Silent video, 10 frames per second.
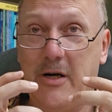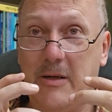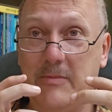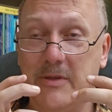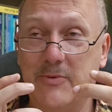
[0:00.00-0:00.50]

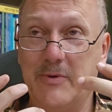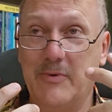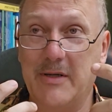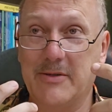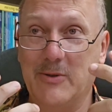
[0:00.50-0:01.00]
um, as we
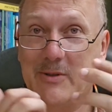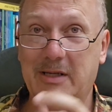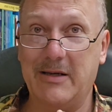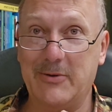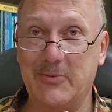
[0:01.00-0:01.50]
wrestle
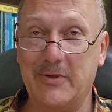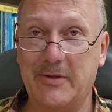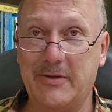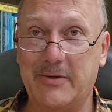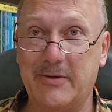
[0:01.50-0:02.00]
together
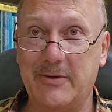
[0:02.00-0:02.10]
with,